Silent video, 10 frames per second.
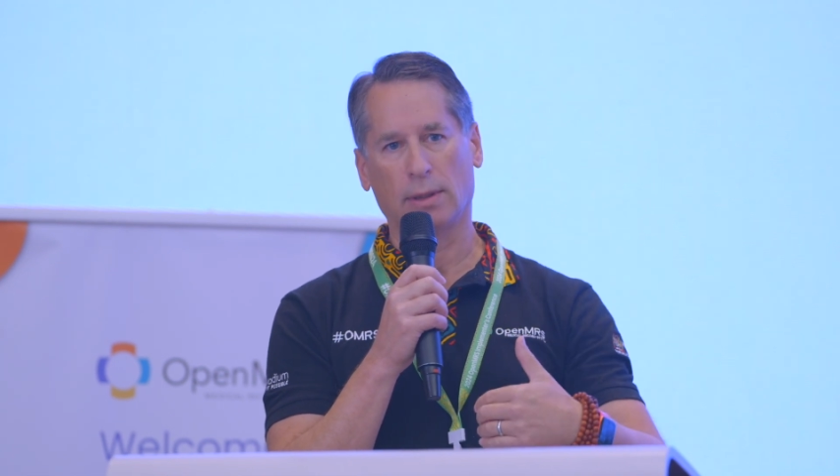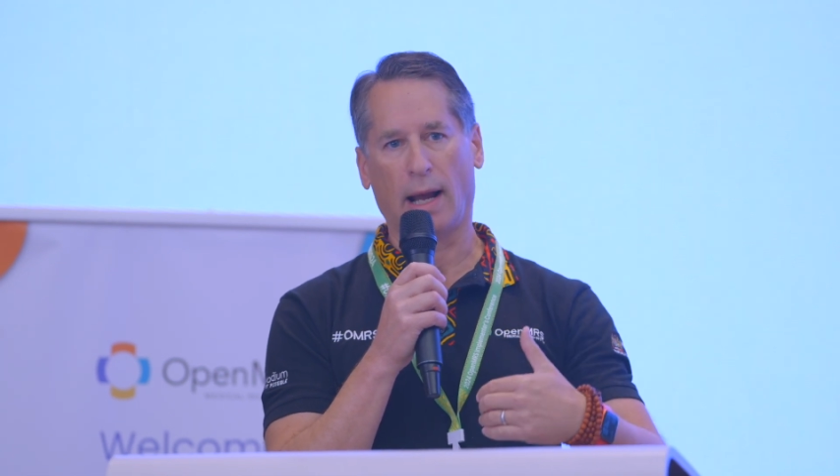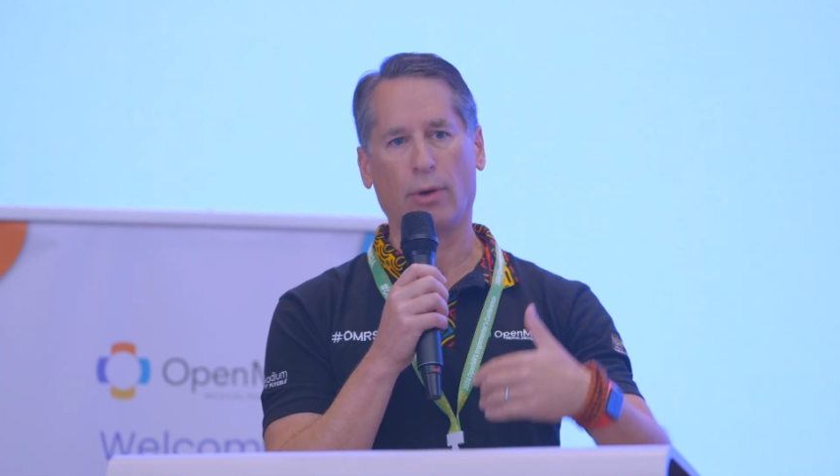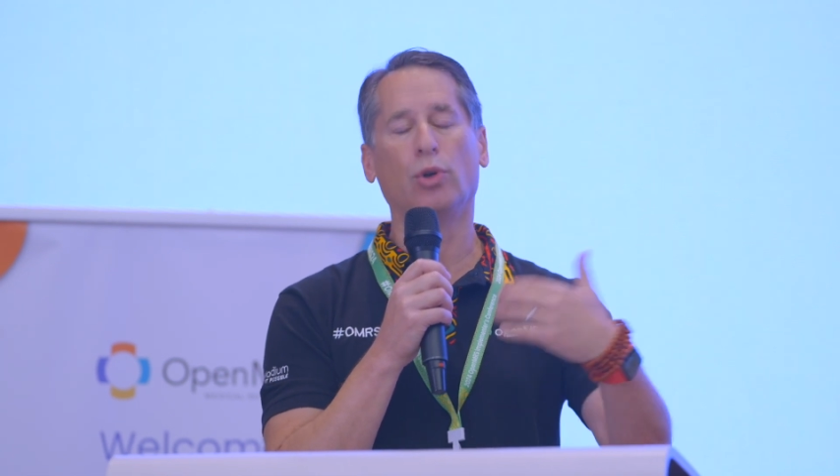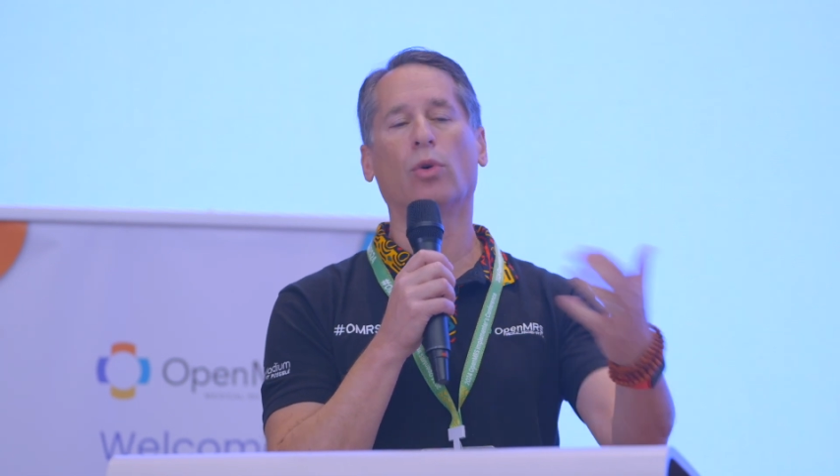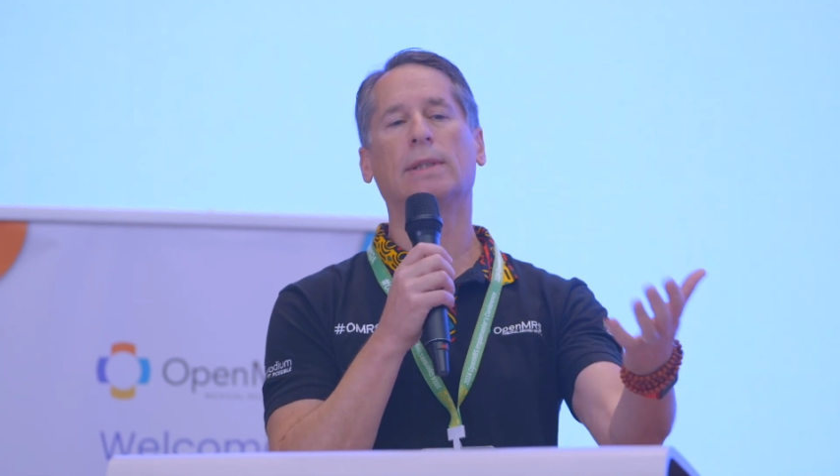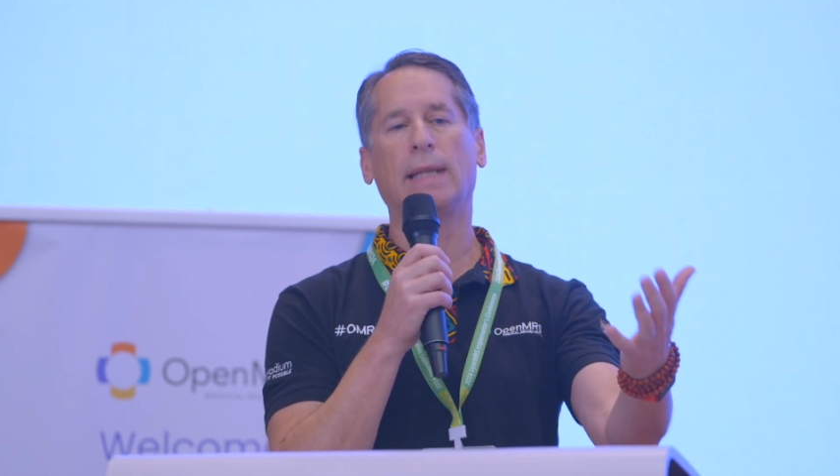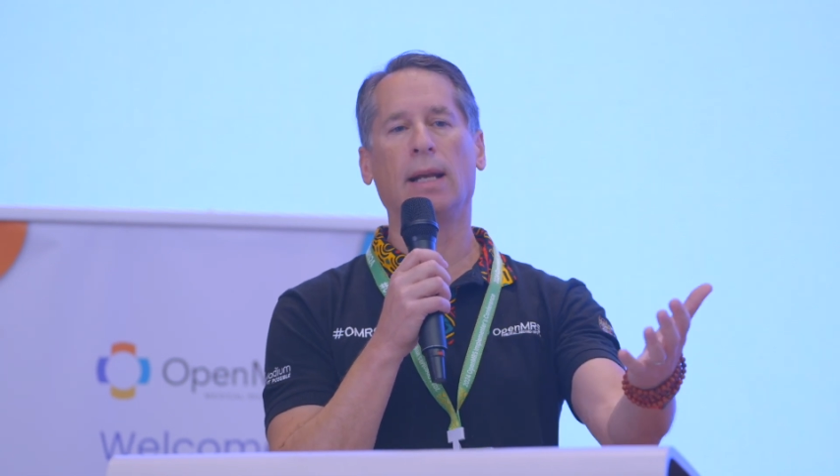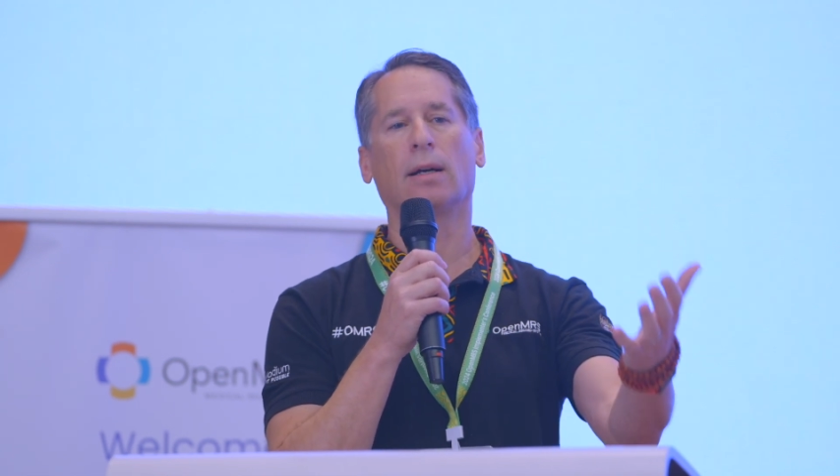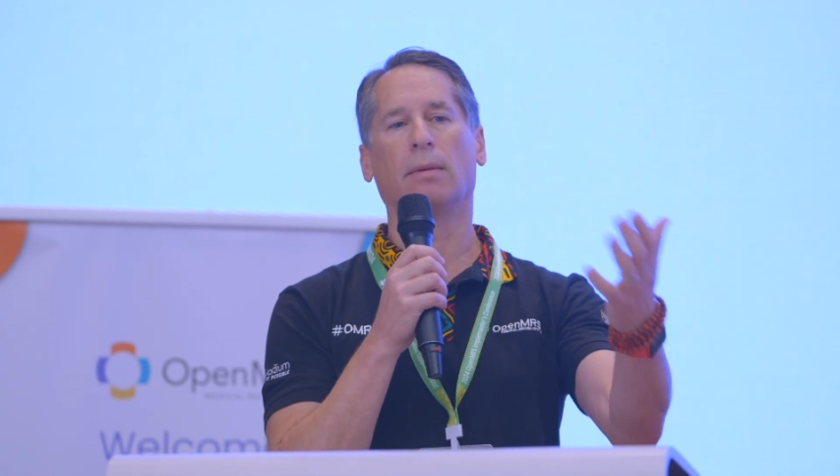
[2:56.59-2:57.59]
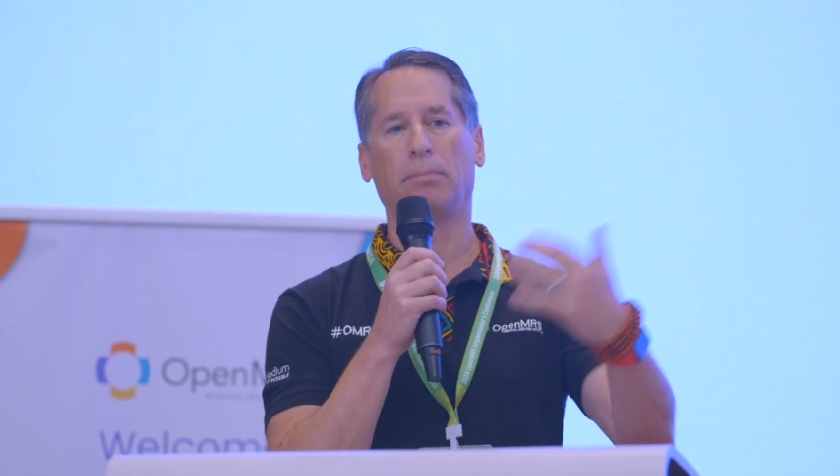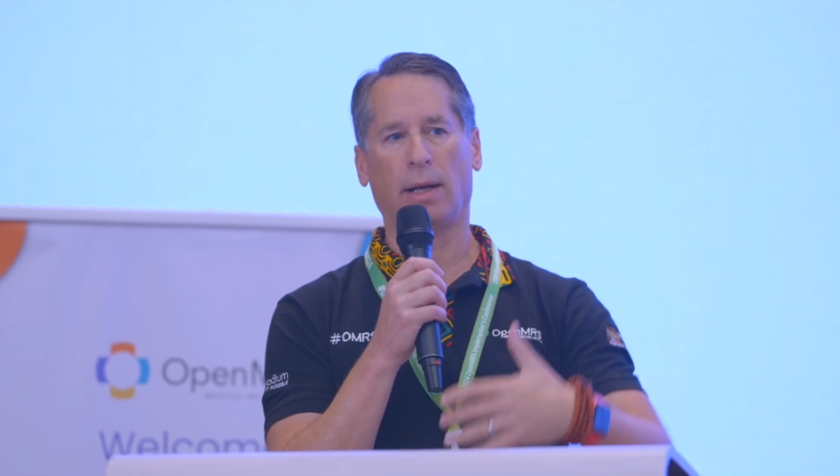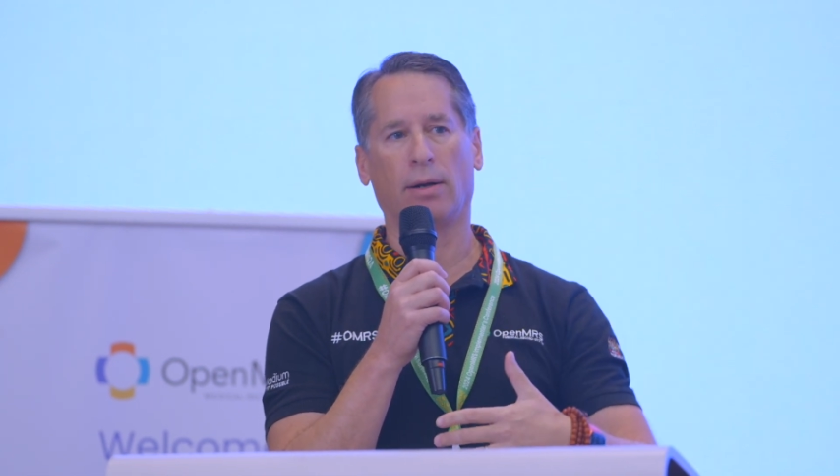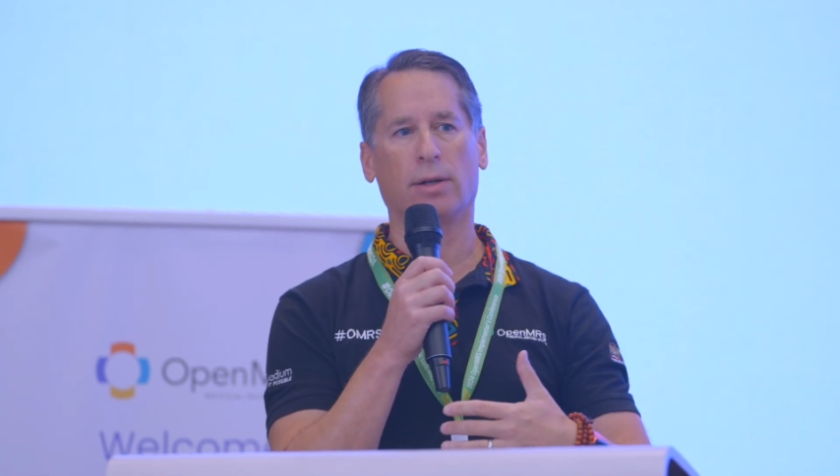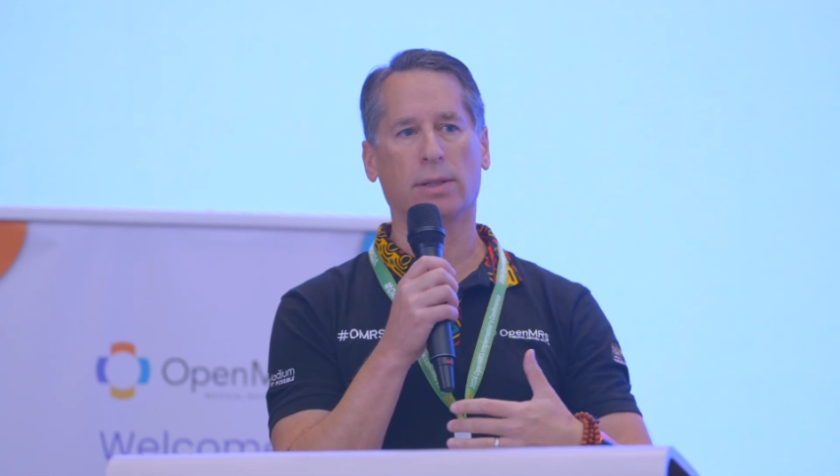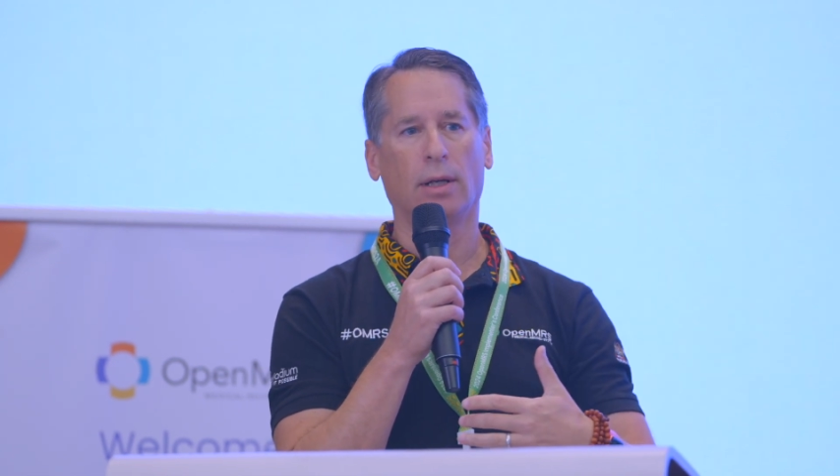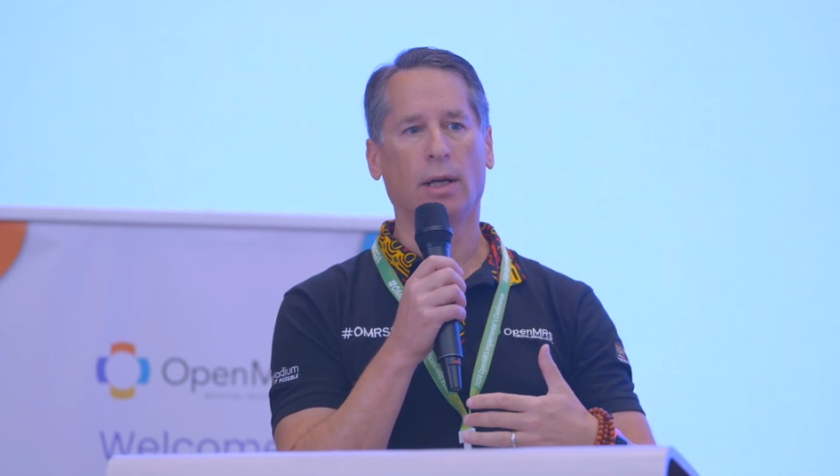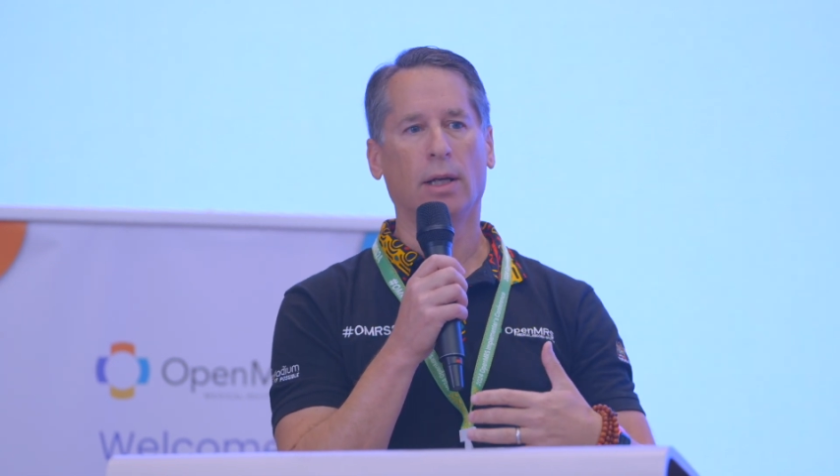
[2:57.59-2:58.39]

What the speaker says: how your data compares